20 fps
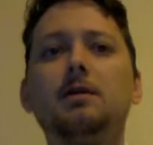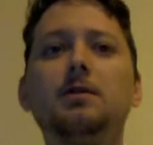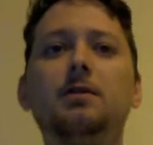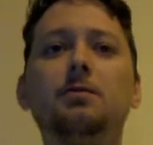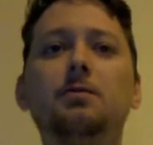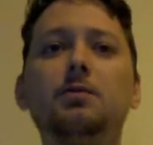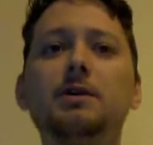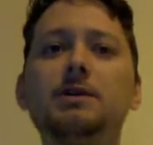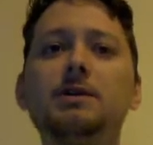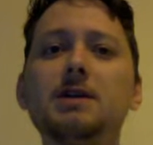
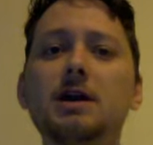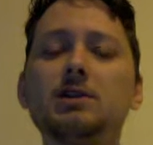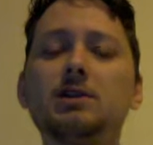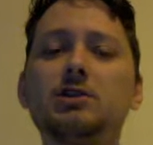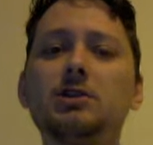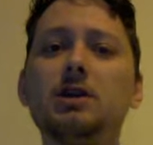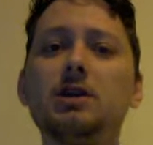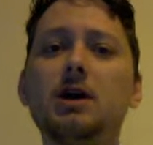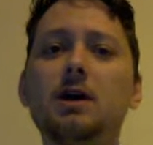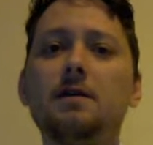the
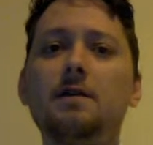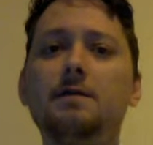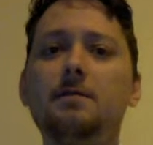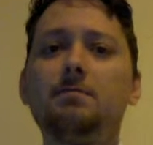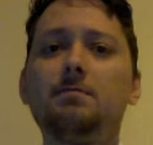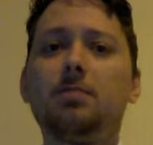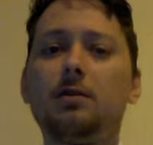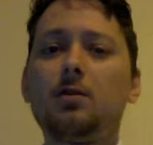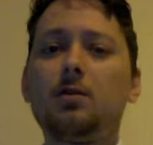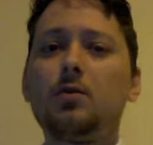reduction of
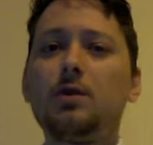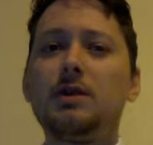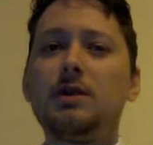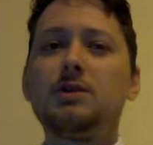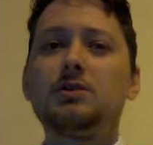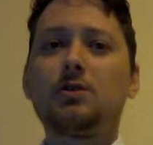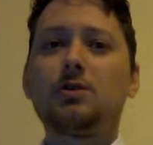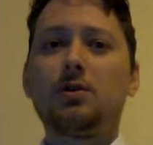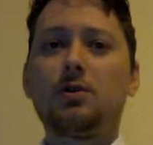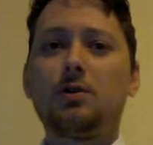employee
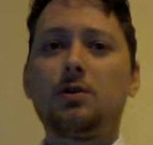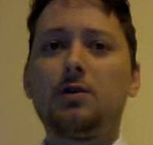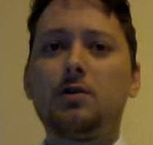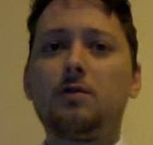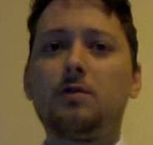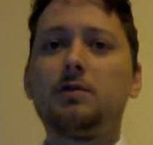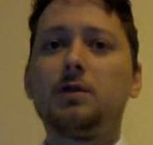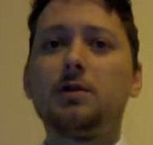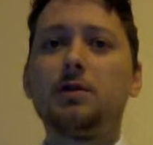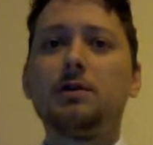
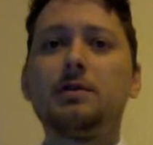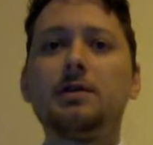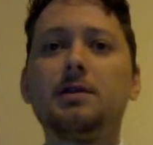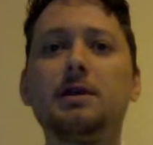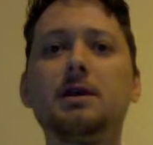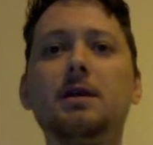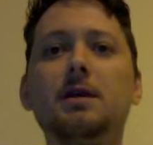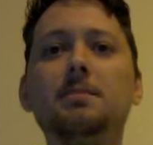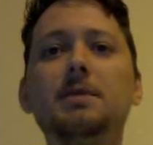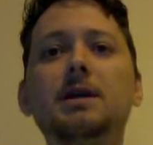turnover. The
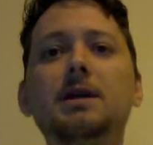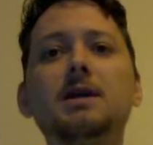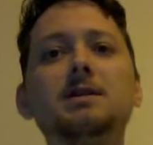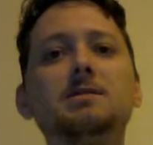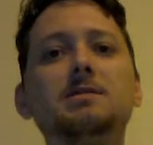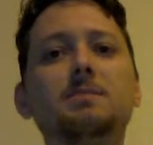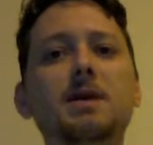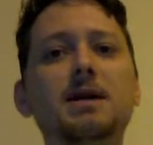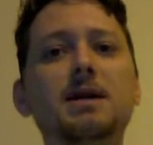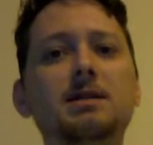company
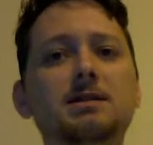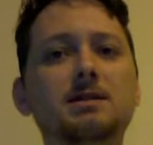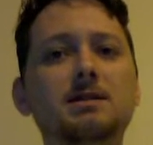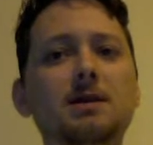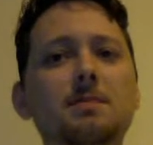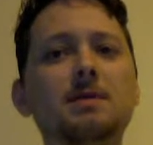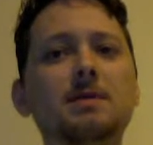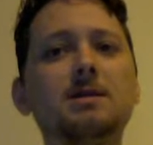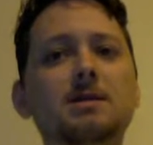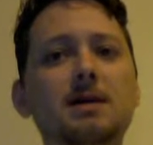has made
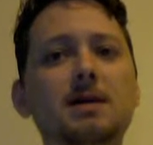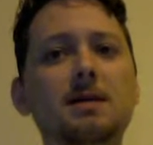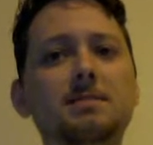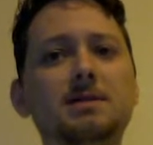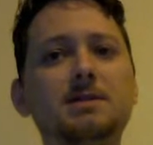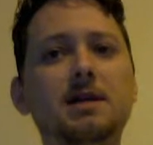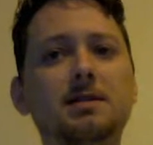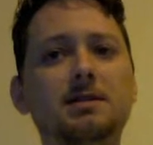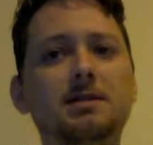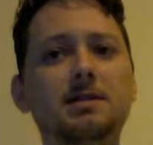some
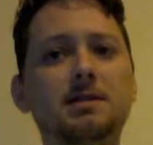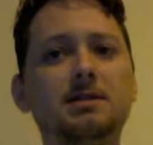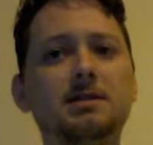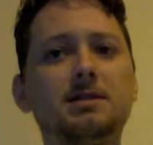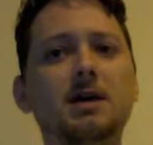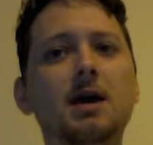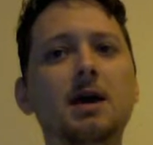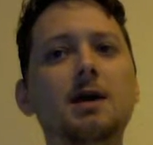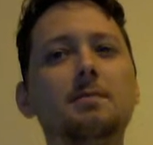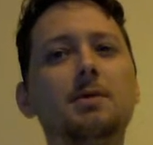attempts at
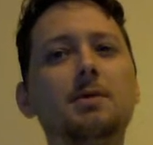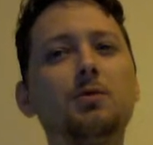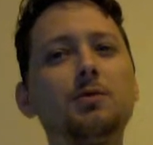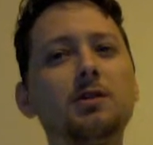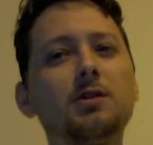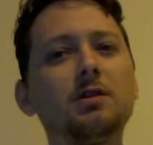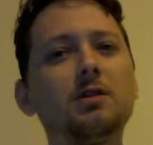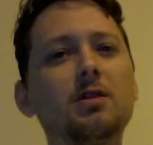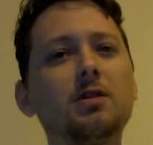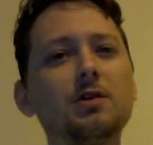this, but
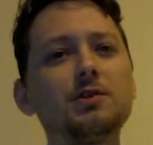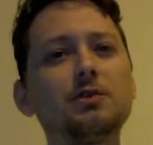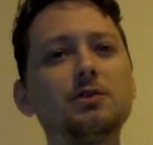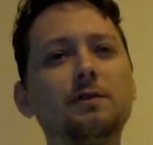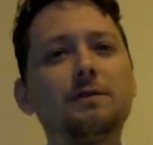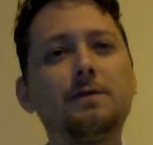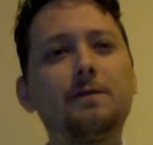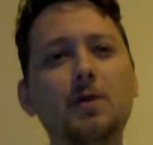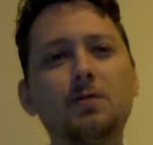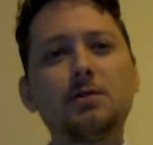with a larger
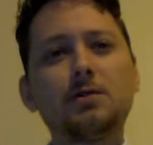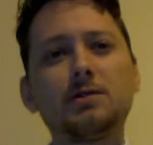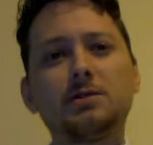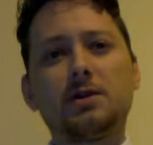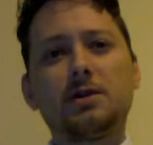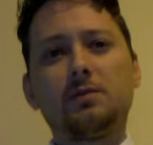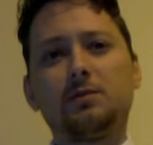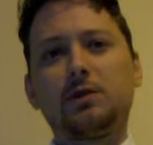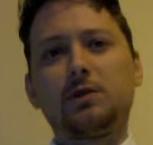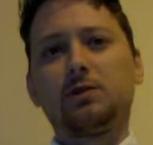focus
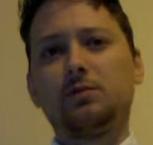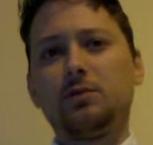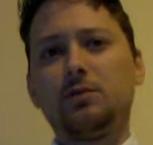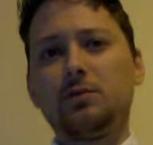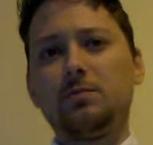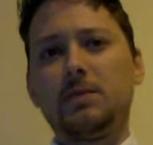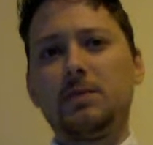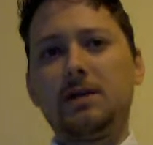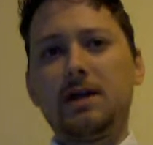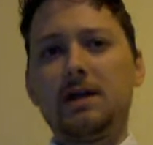on
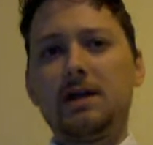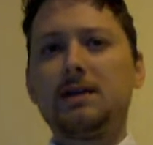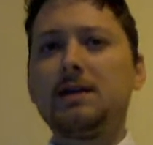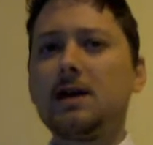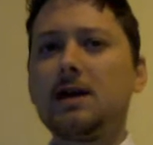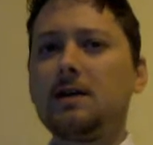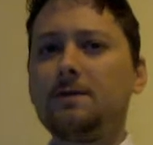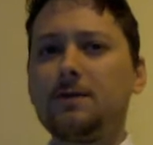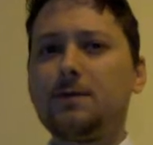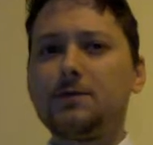recruitment and
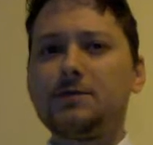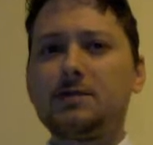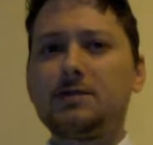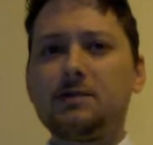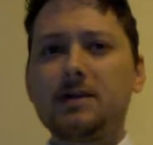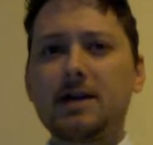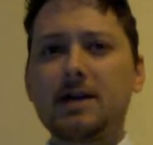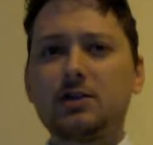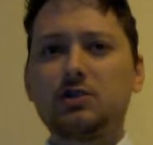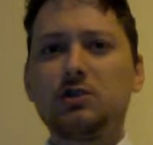careful
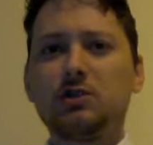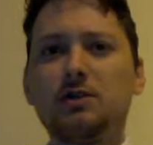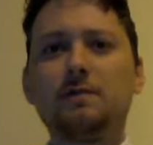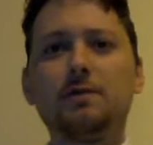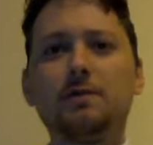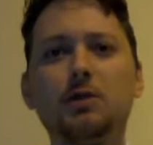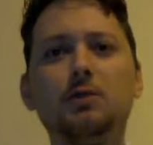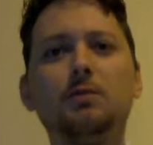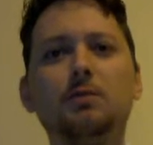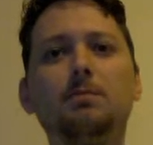selection of
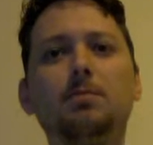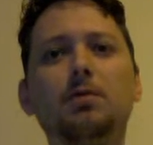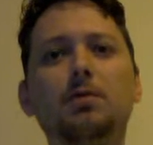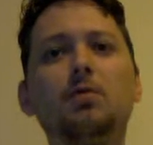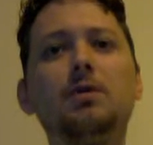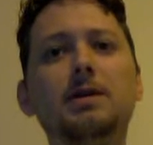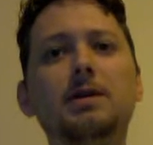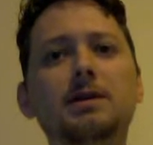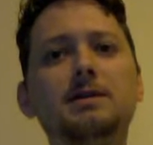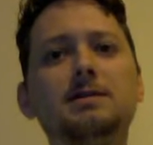new
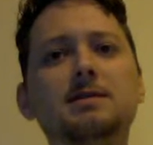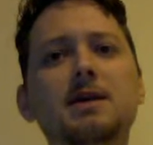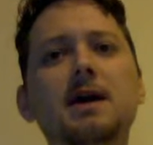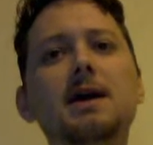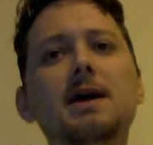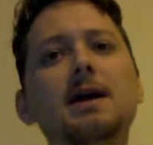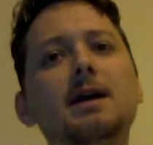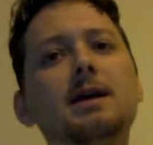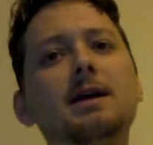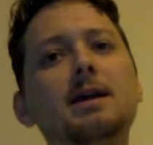employees,
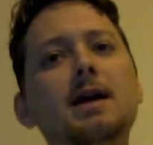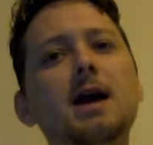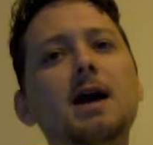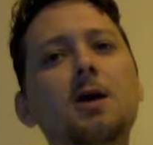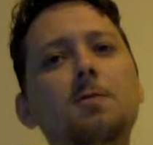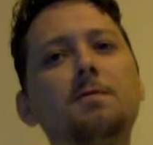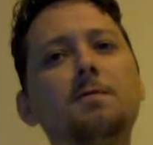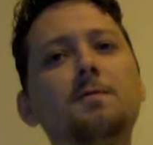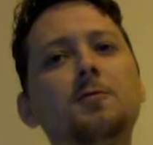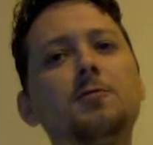it can
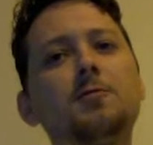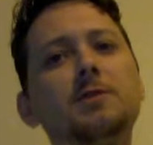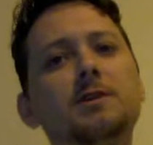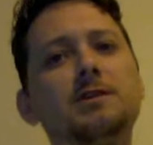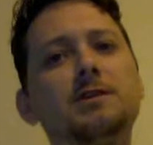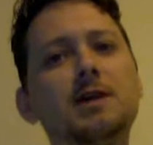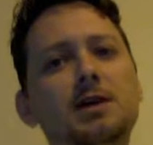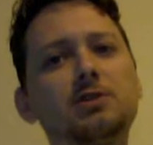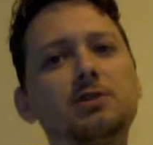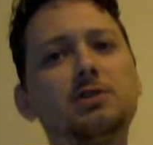help for
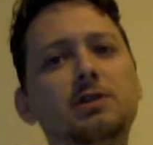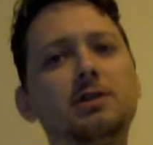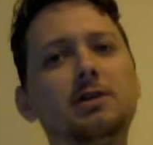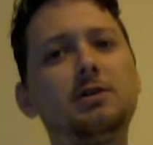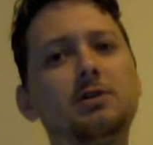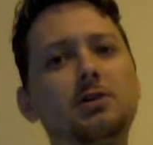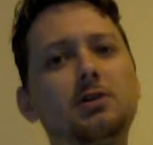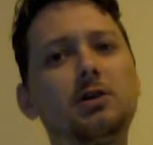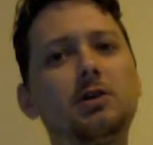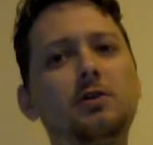reduction in
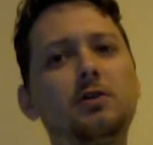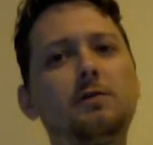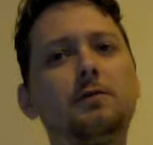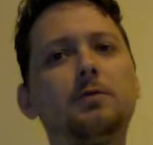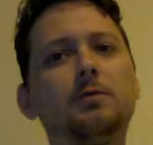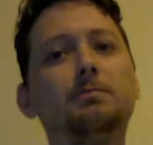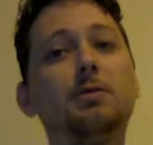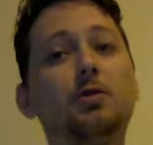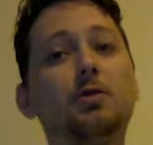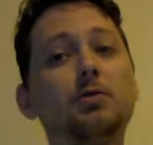
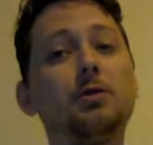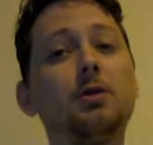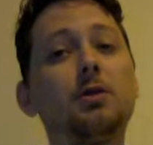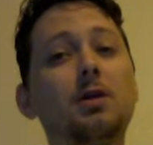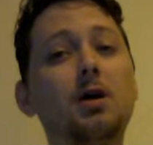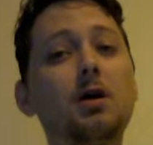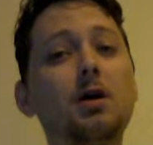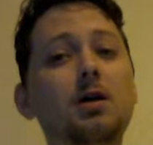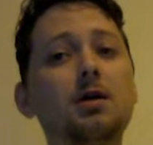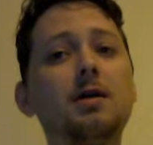turnover both
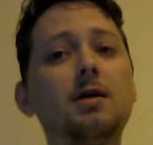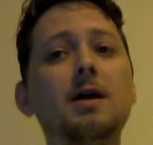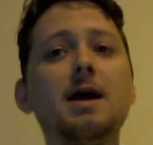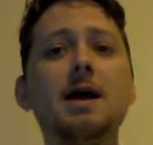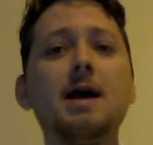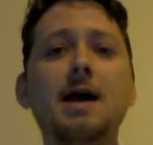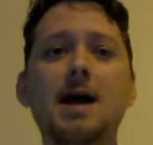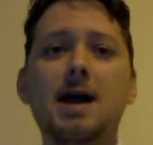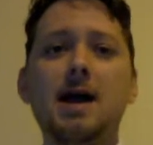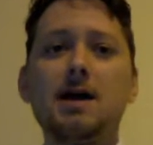long
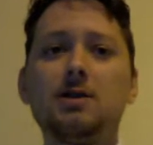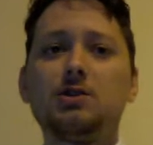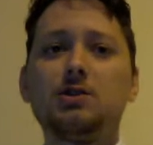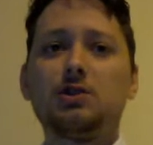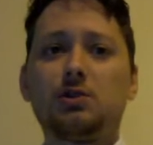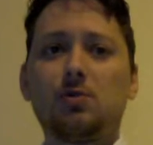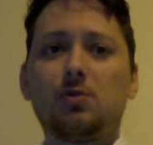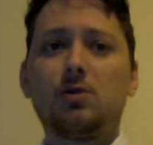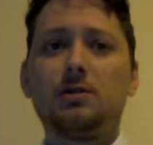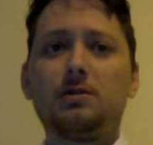and
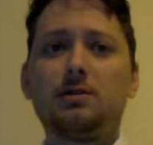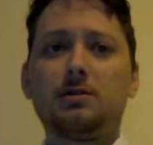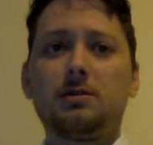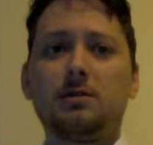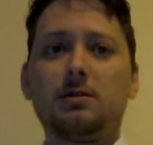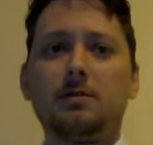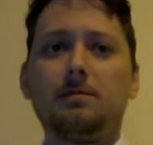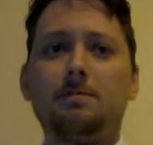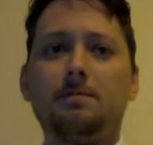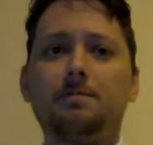short
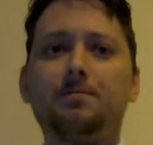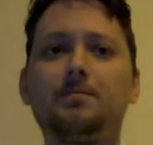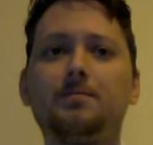term.